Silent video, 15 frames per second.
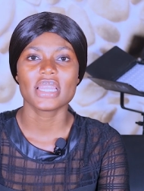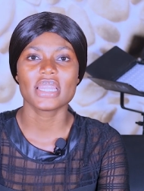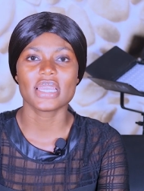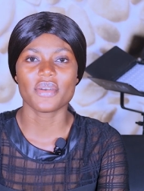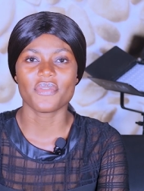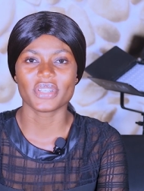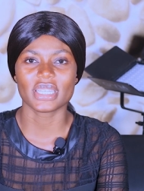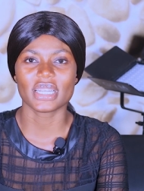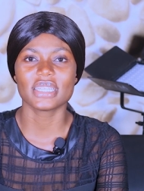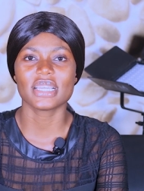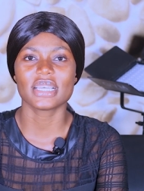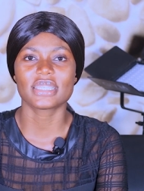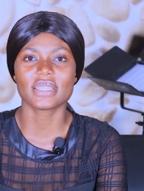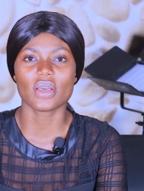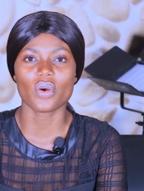near Fatana
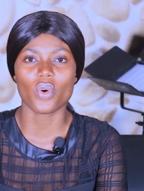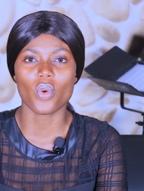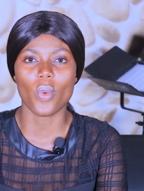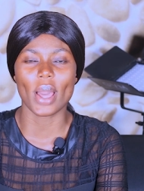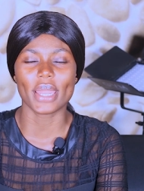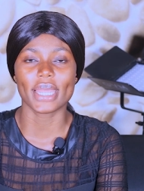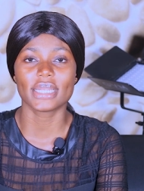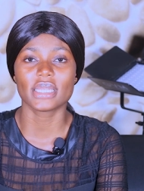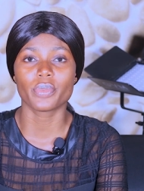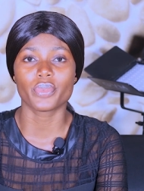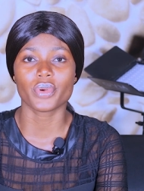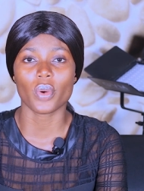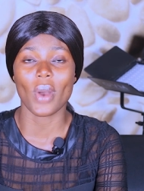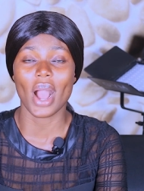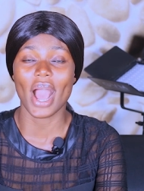de Senku and a debra.